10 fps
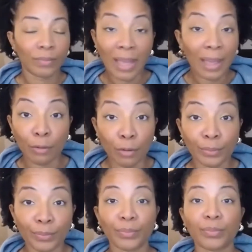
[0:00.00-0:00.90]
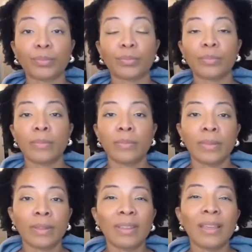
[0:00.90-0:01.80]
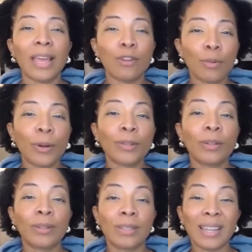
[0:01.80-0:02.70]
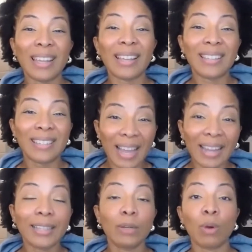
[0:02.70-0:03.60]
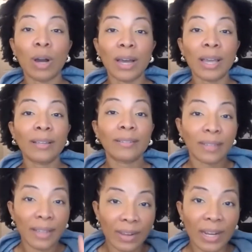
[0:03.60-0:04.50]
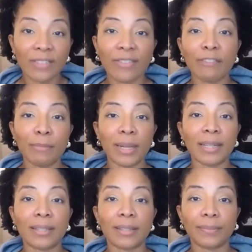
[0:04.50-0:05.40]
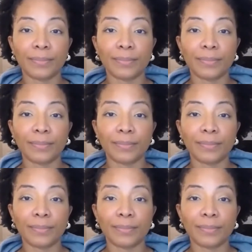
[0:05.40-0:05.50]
ever. And you're about to understand exactly why in the next 5 minutes.